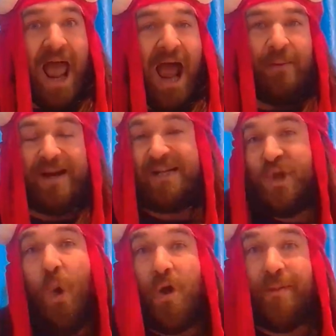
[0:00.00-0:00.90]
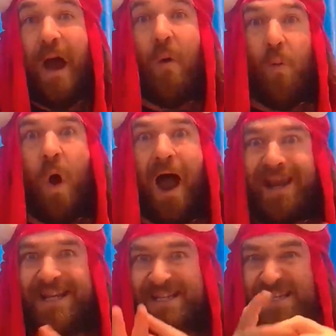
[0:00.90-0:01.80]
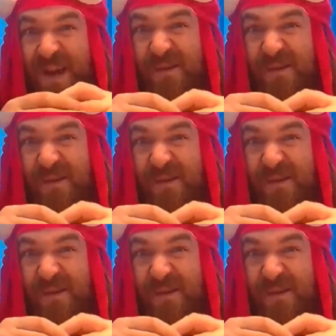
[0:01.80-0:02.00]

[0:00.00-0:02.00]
and we're going to talk about why it's so